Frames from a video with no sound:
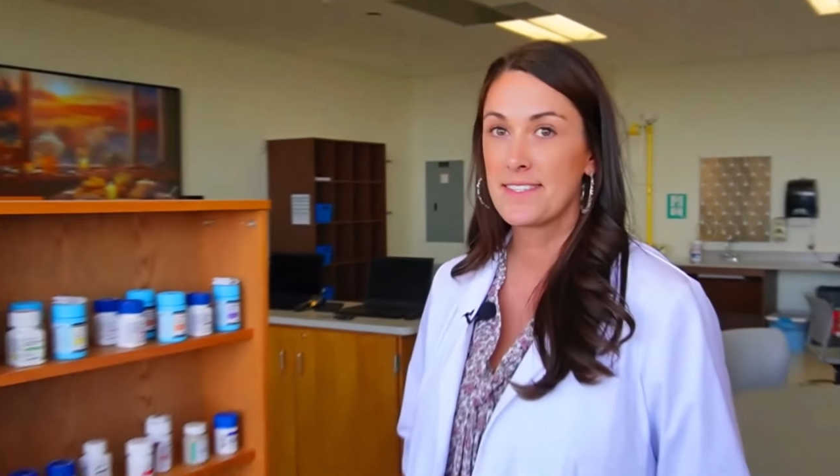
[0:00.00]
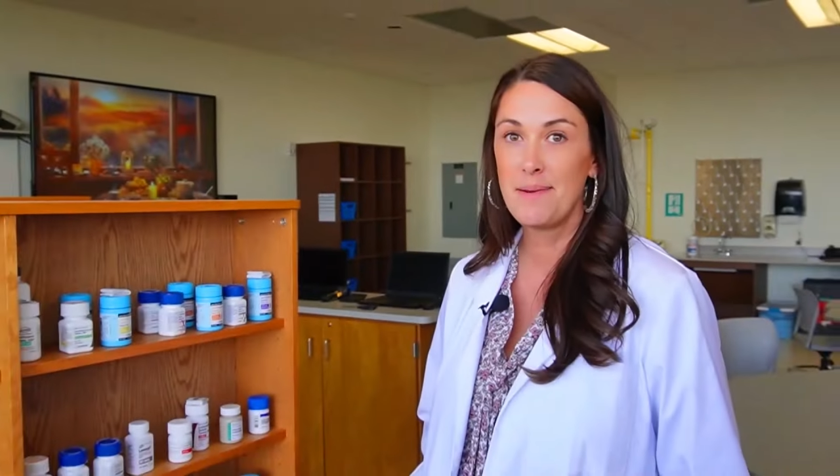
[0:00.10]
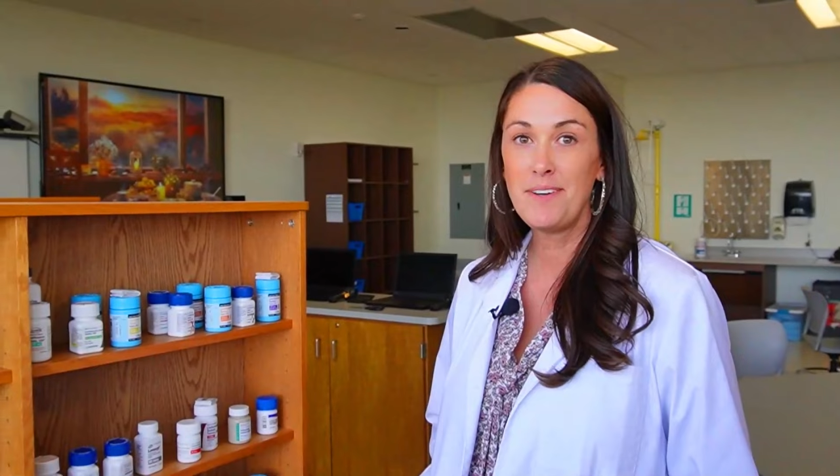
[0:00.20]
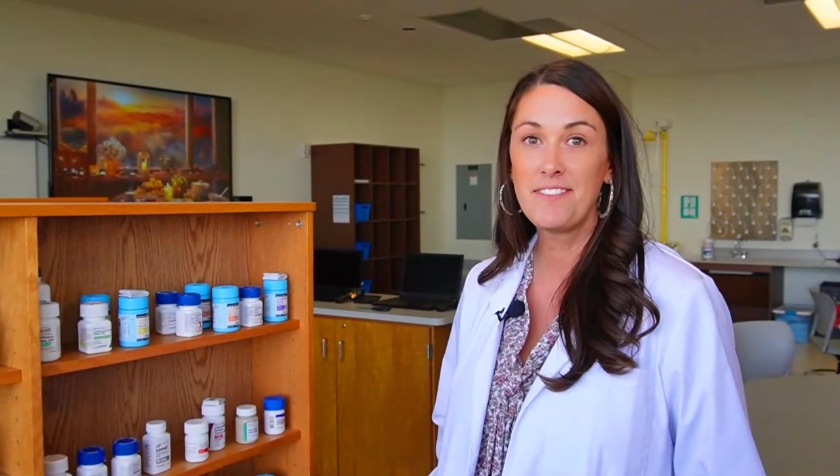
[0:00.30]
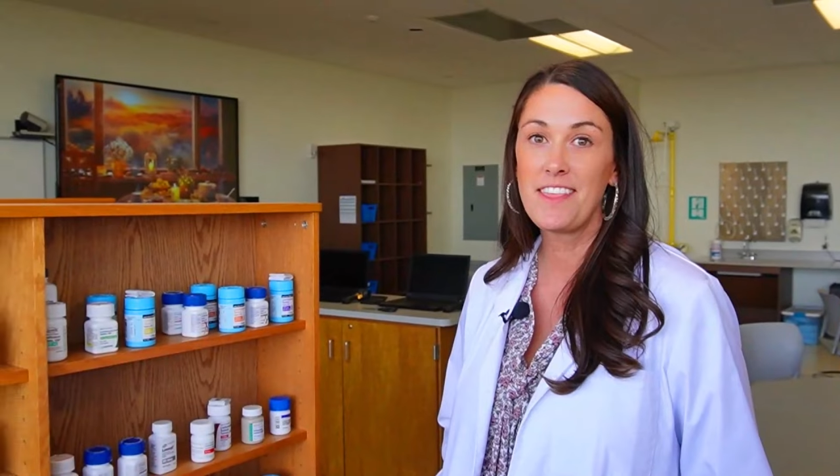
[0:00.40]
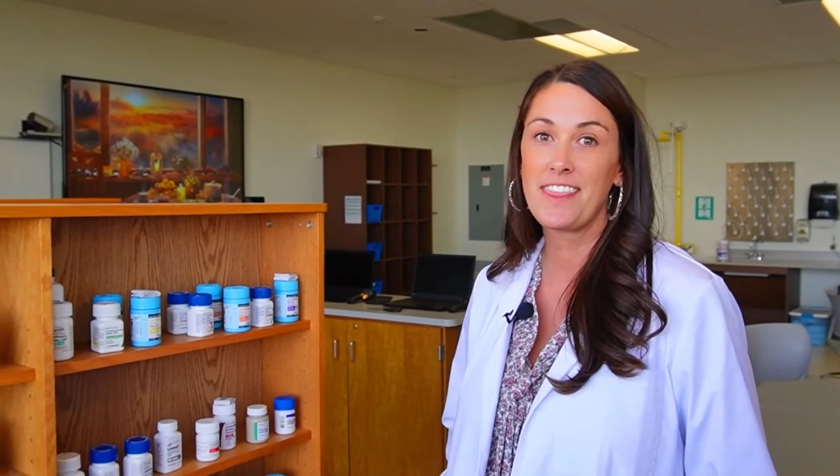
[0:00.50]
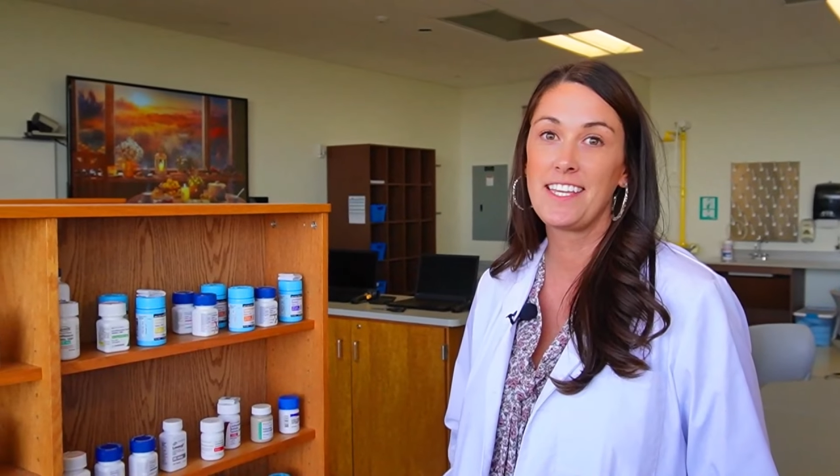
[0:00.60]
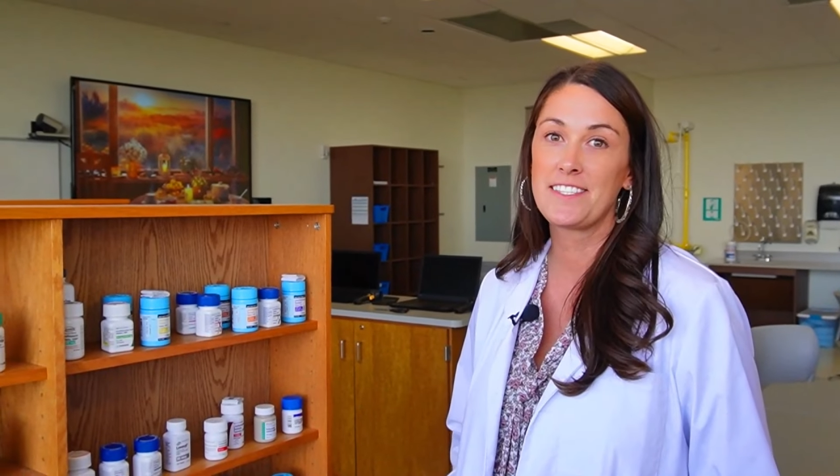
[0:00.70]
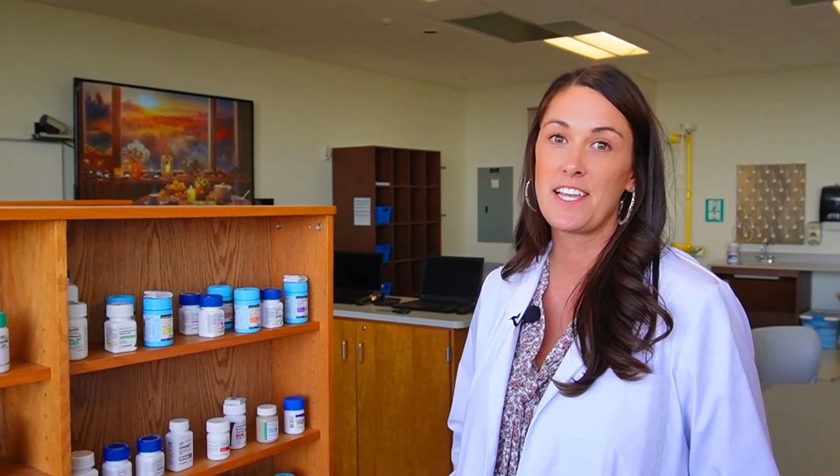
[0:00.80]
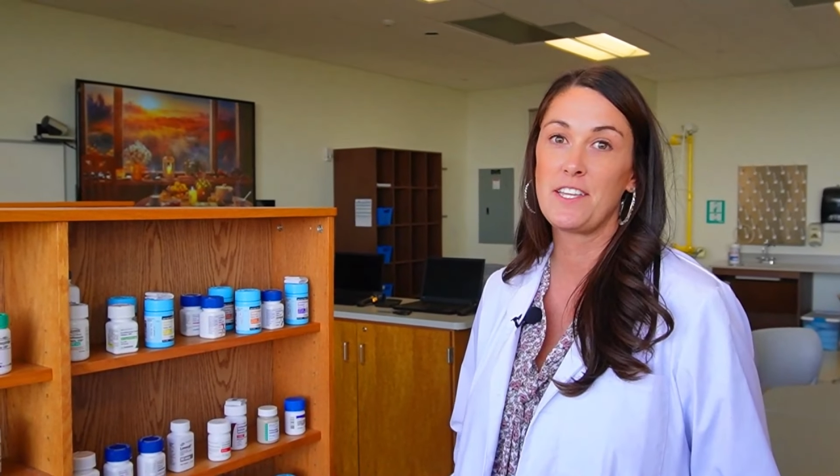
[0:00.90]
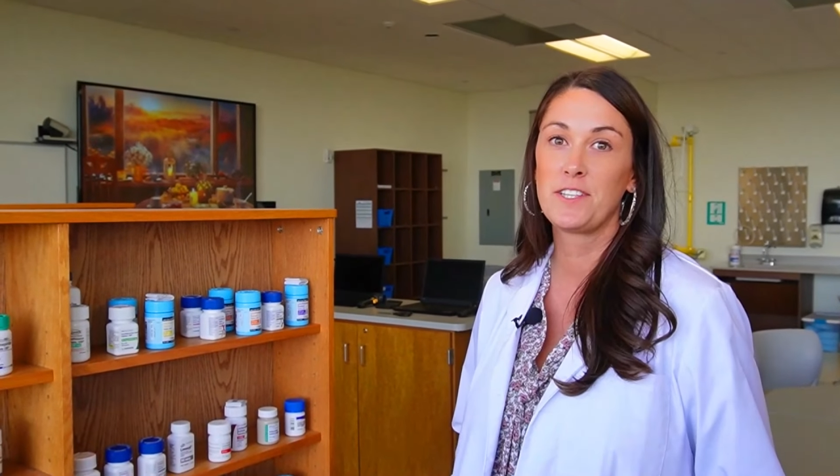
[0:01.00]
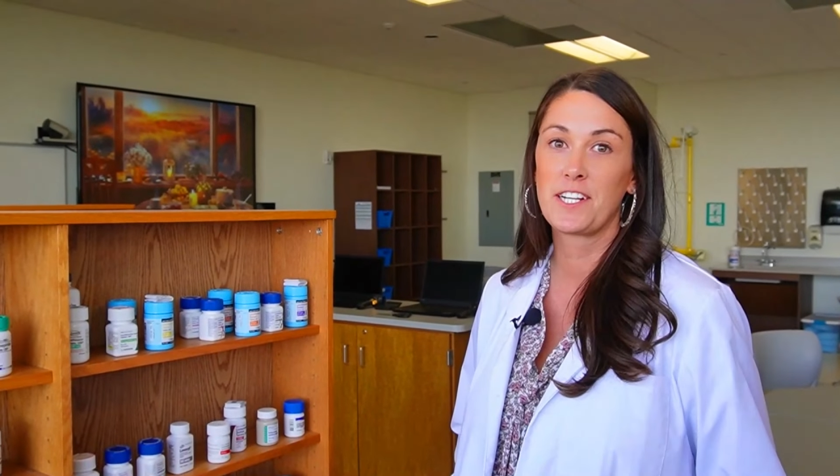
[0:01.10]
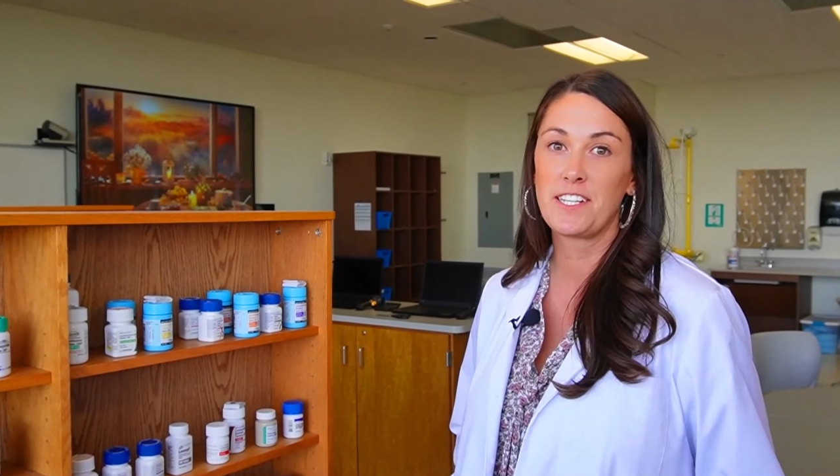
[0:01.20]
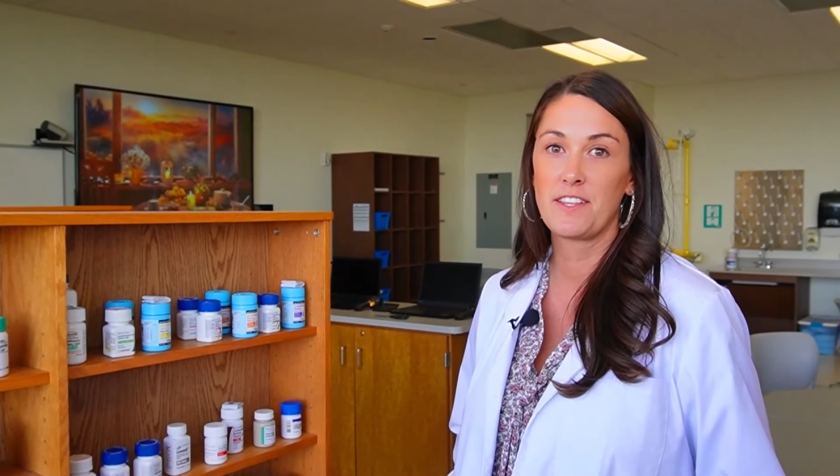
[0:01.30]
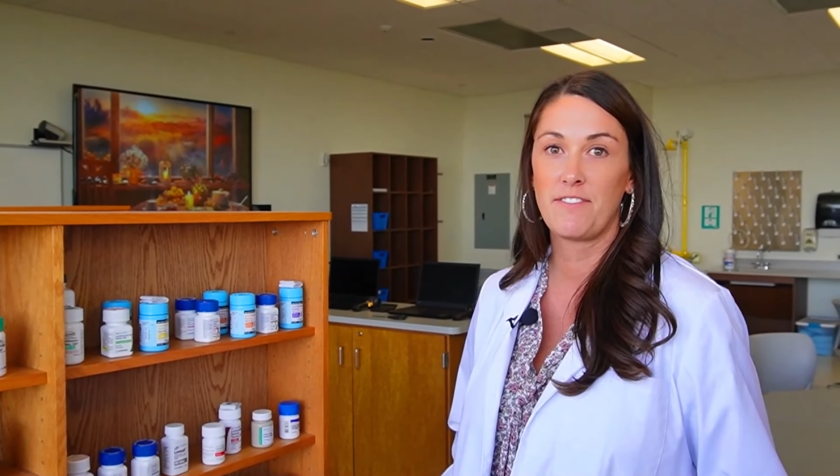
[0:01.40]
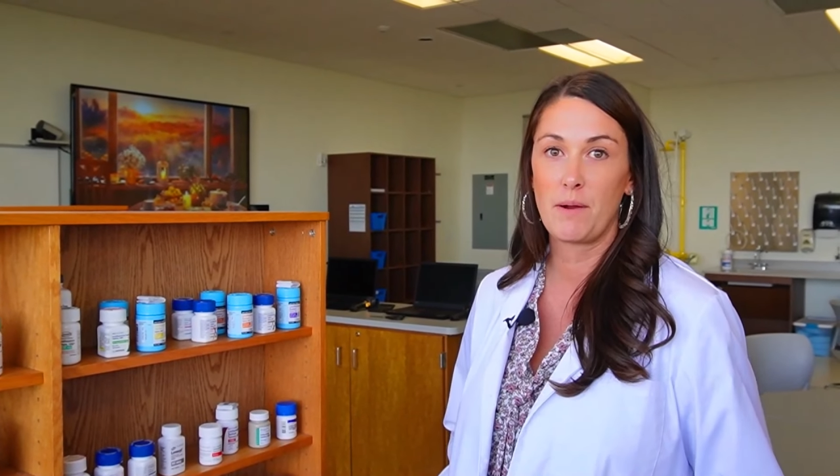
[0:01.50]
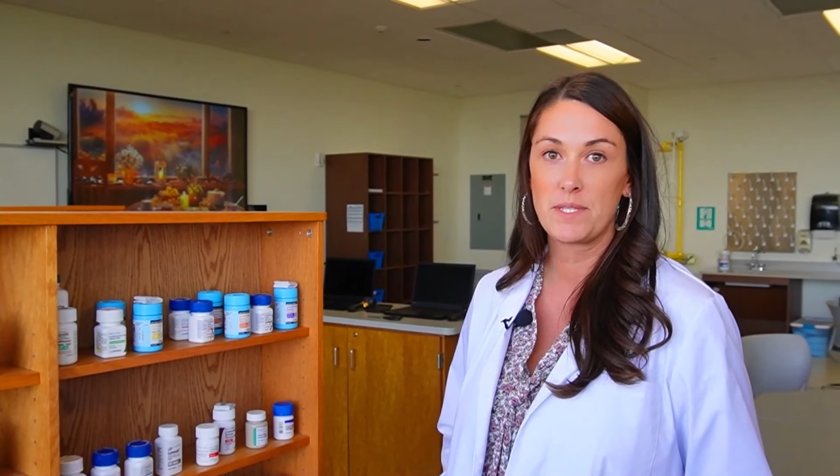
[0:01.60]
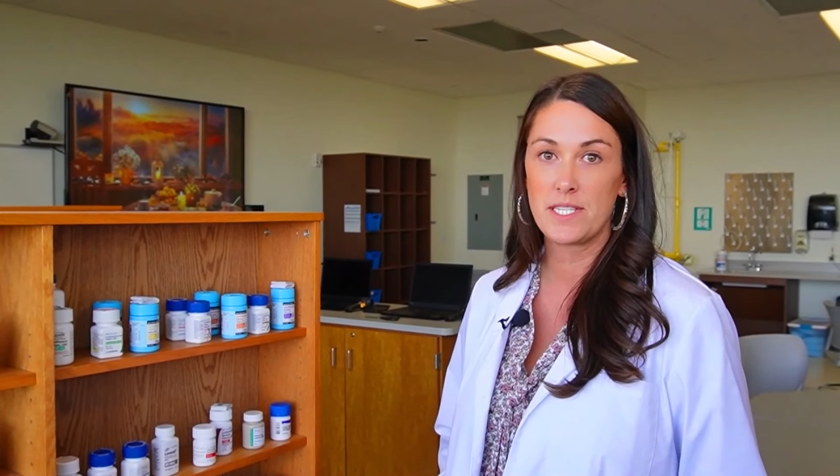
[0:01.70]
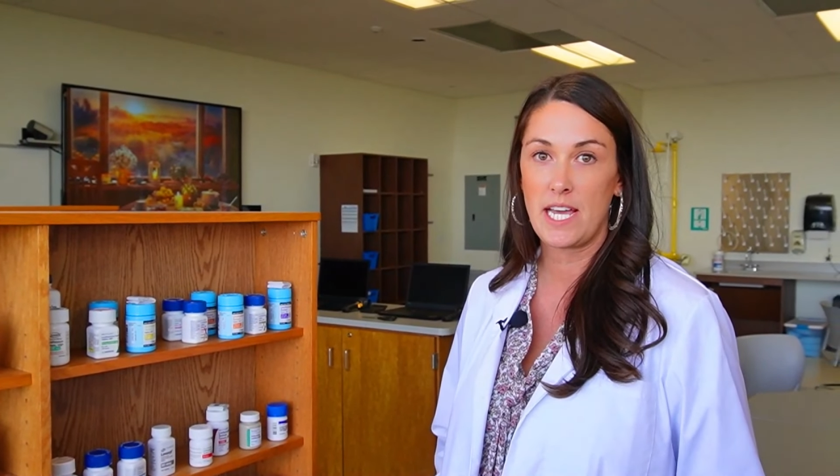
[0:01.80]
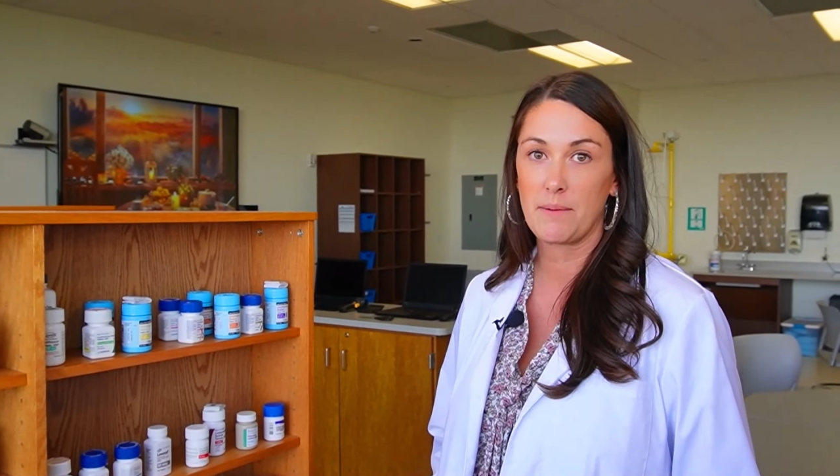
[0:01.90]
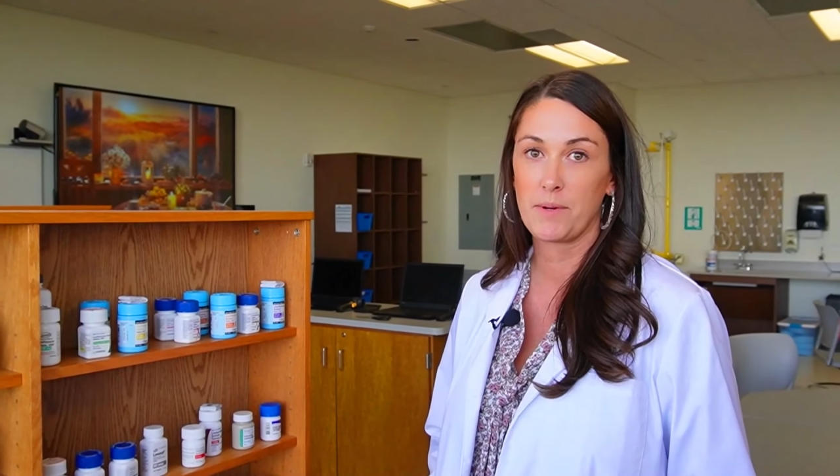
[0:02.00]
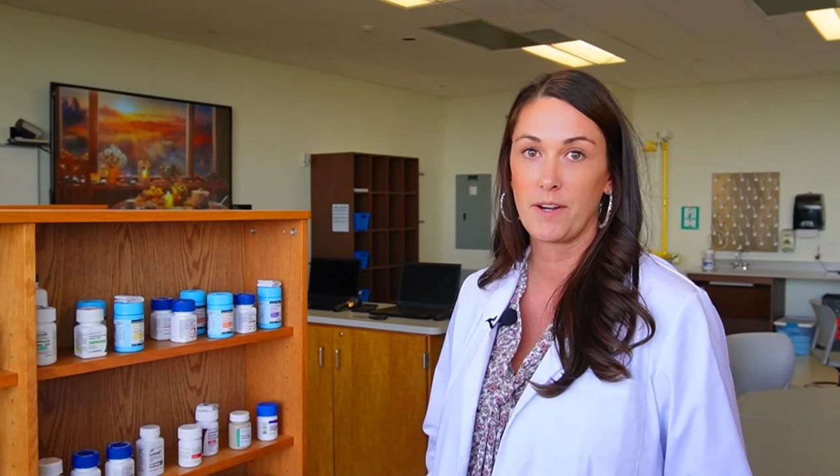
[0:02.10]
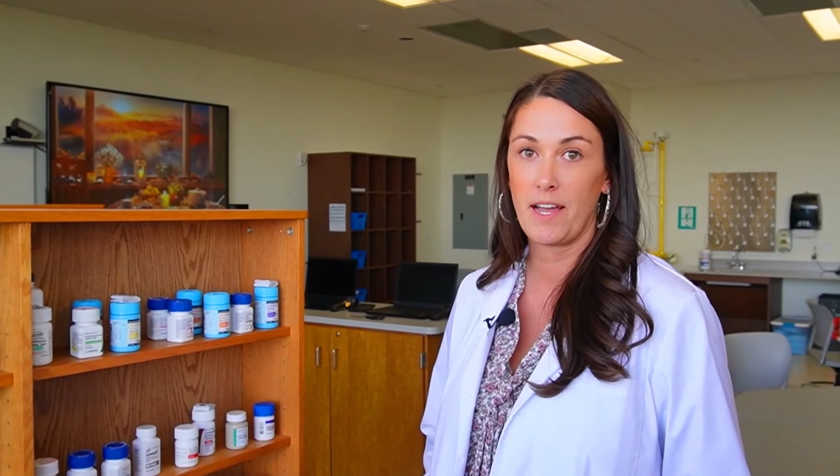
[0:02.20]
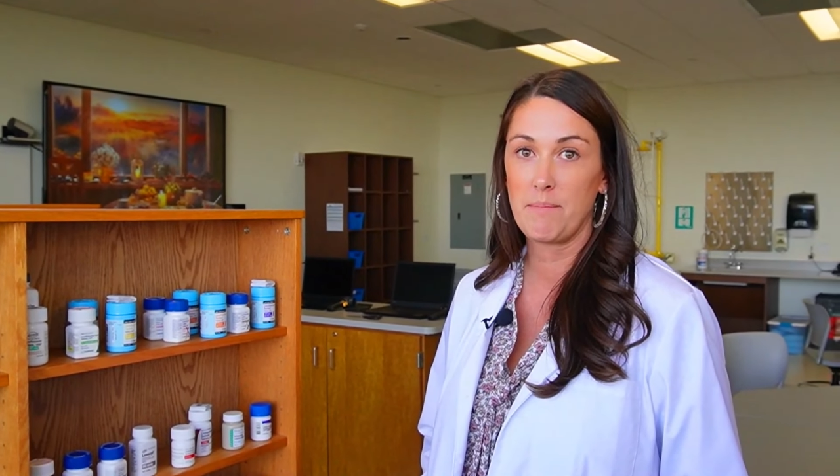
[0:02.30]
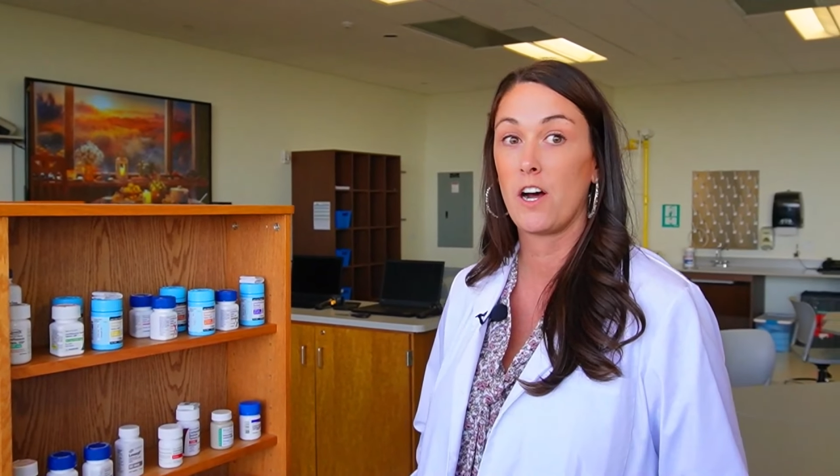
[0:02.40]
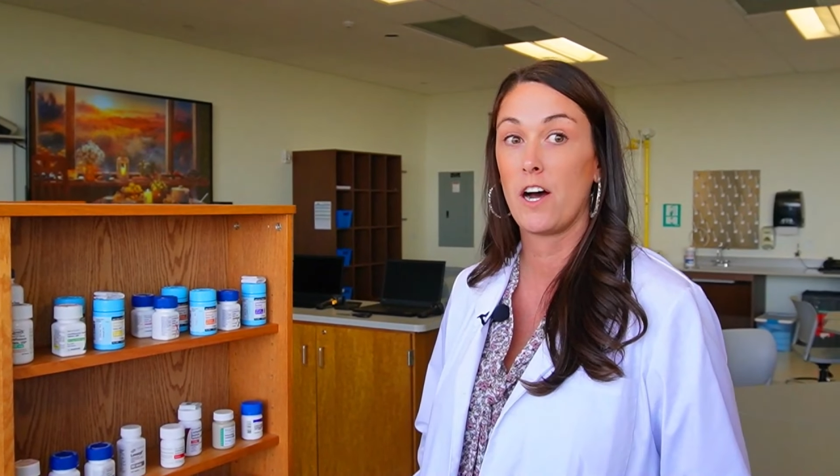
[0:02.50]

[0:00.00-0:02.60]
Some of the things that you learn in the Pharmacy Tech program